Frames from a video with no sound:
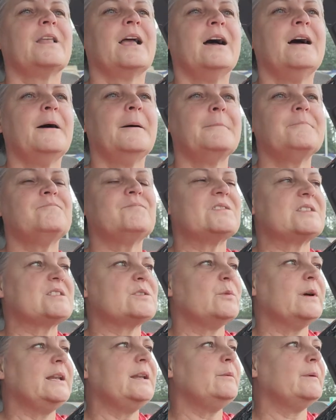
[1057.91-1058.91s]
Um,
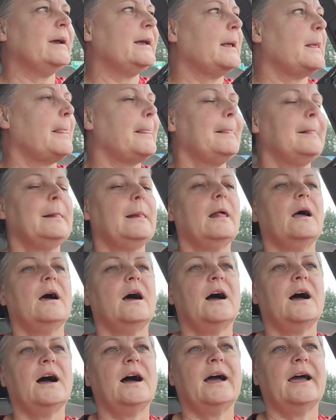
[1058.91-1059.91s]
so anyway,
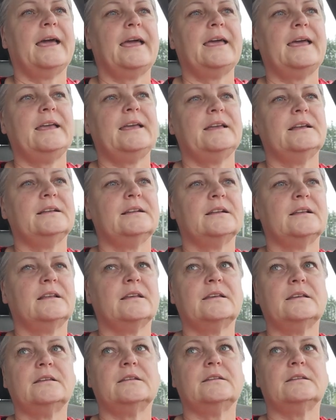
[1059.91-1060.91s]
I
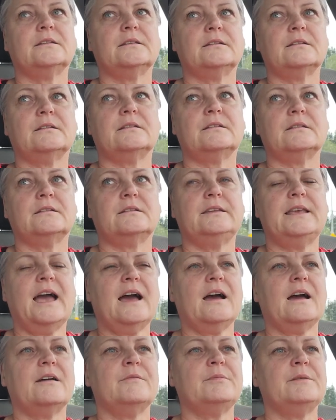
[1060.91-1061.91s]

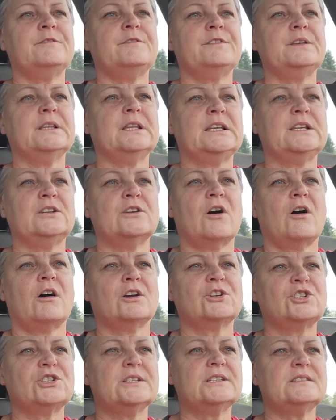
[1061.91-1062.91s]
yeah, I've been feeling
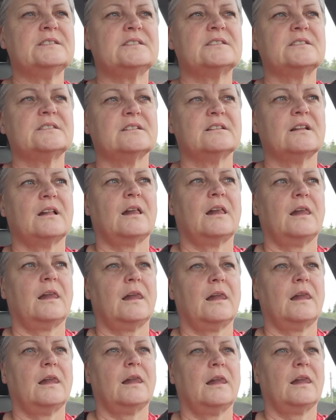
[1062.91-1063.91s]
nauseous
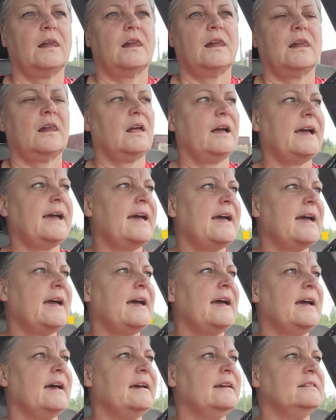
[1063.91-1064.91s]

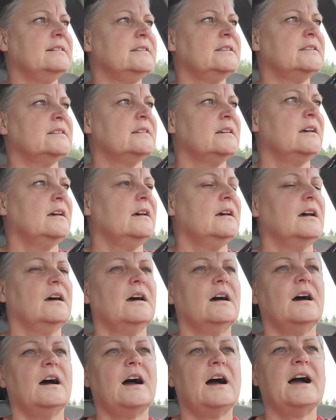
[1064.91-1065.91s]

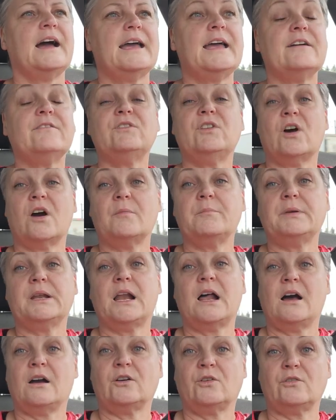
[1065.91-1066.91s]
and I have not been
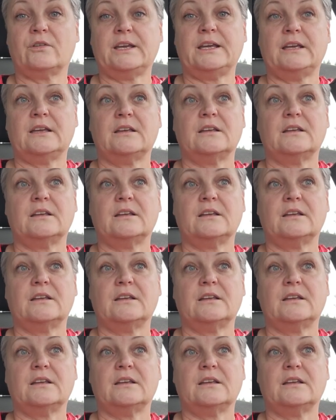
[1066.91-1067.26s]
hungry,